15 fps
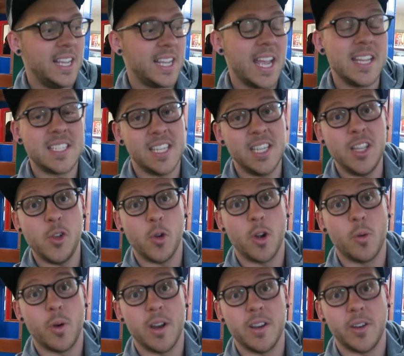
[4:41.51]
In case any of you
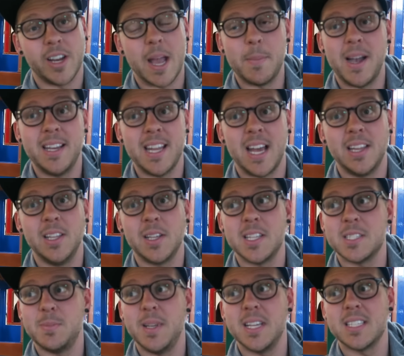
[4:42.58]
were wondering, I might not look
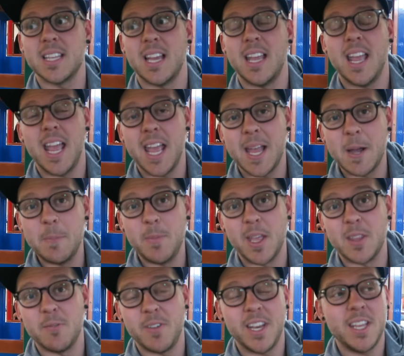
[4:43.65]
as big as I am
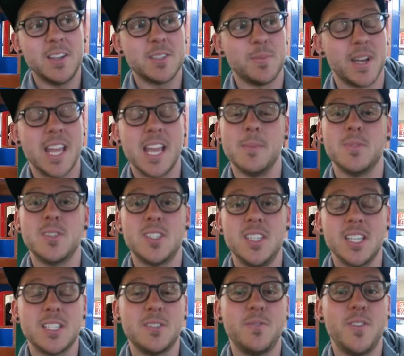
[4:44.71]
in the videos, but I am
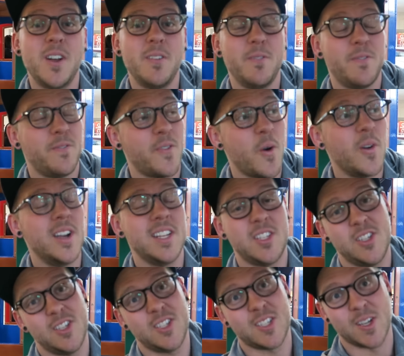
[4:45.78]
six foot four
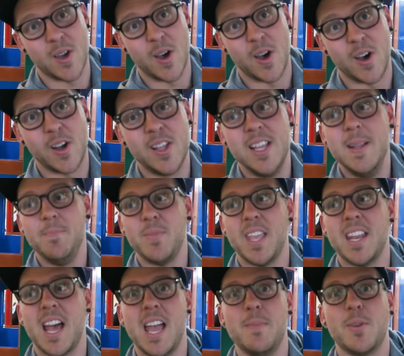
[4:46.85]
inches tall,
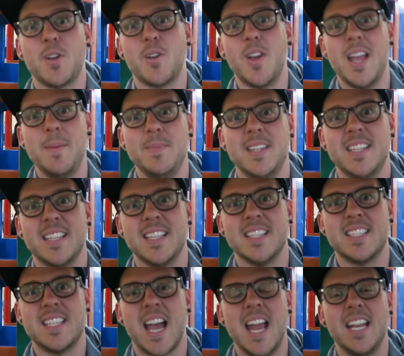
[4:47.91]
and I am crammed into
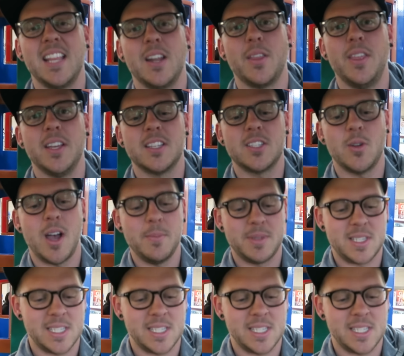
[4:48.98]
this tiny little thing. So I'm